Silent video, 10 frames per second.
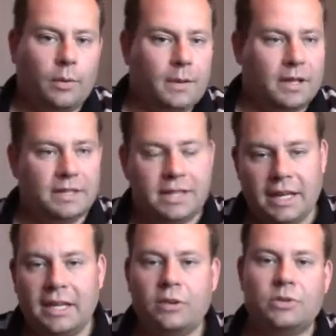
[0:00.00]

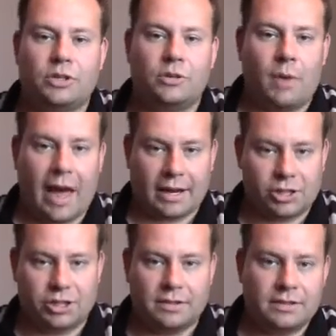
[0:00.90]
continue to do
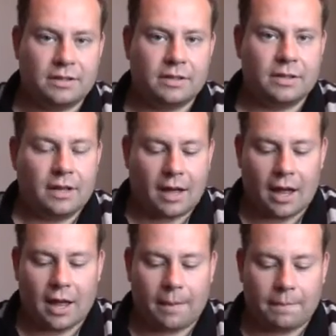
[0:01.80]
actions
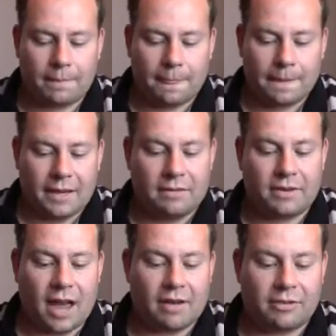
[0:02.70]

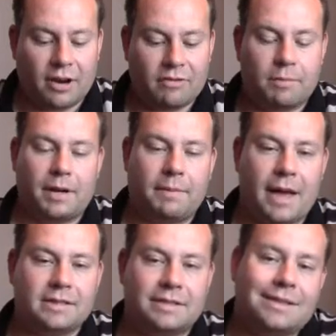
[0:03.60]
even after everybody
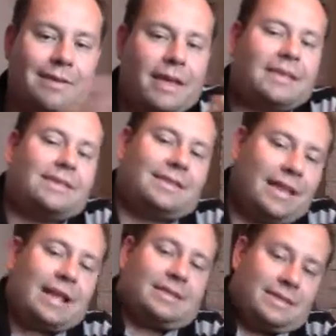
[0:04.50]
passes. Now that's
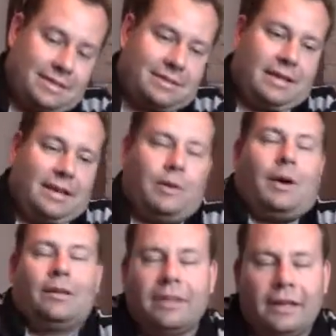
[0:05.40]

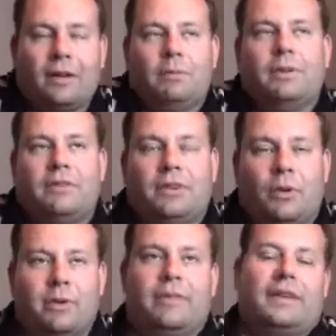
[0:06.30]
a little bit of an
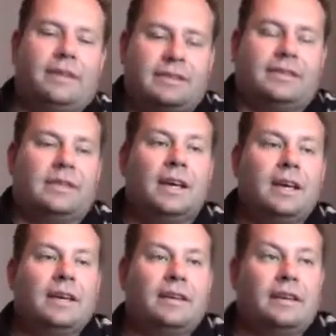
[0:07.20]
annoying thing. This is,
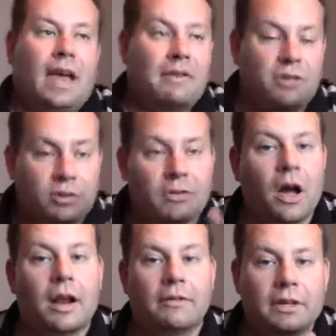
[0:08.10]
if you've
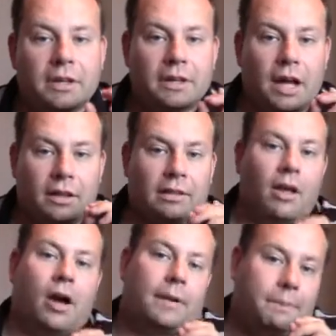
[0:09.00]
got a
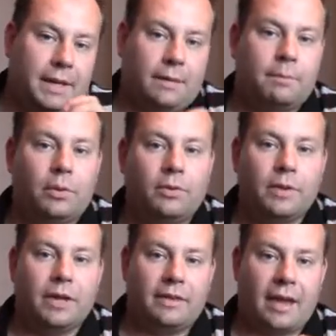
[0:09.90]
lot of people
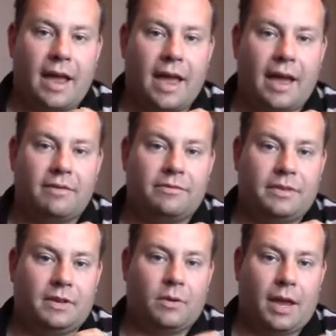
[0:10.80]
that
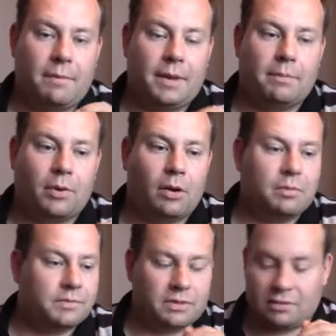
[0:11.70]
have, AP
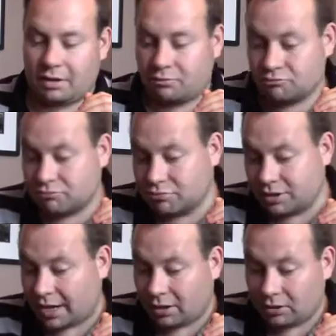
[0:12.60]
problems, or like
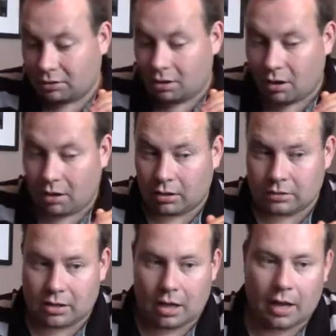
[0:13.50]
take a
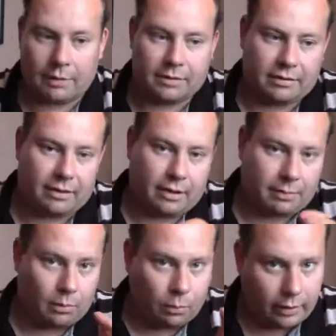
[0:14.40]
long time to think
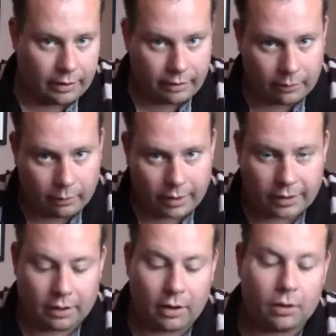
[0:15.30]
about where they
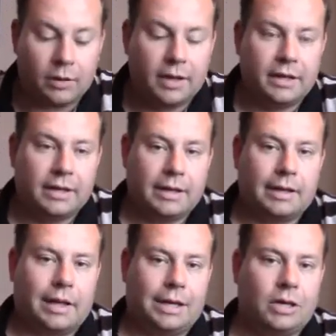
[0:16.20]
want to go,
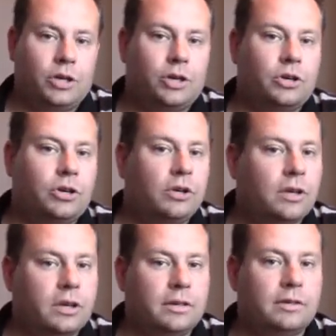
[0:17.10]
it
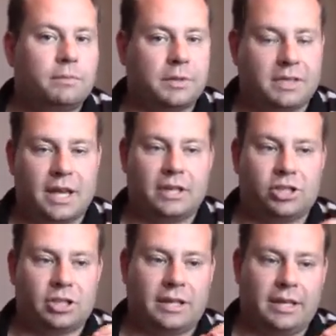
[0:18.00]
could
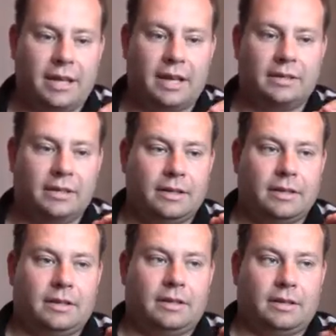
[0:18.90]
potentially get,
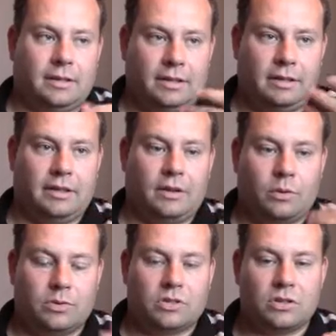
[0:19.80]

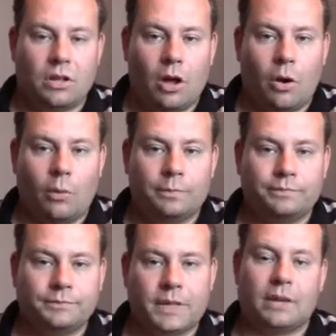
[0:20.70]
slow.
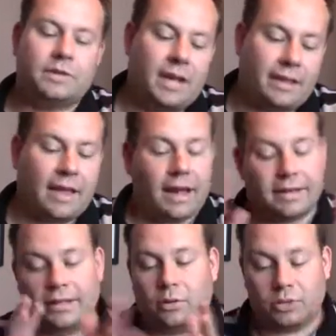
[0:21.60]
Now saying
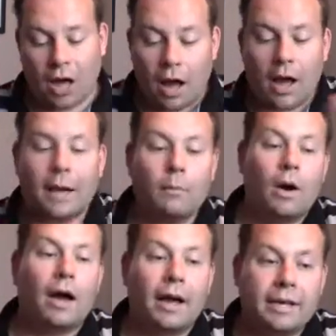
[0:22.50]
that,
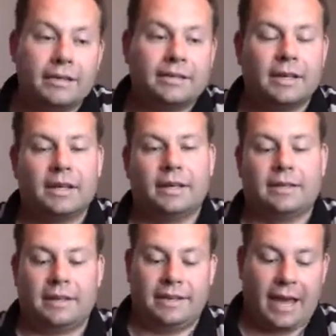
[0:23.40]
time-wise,
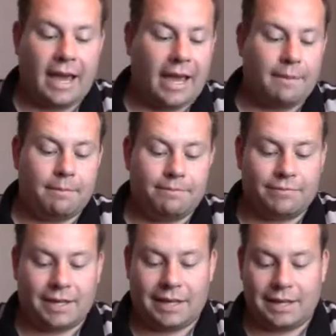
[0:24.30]
the
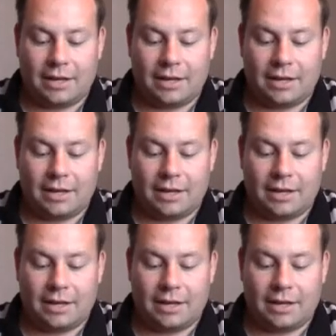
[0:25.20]
game,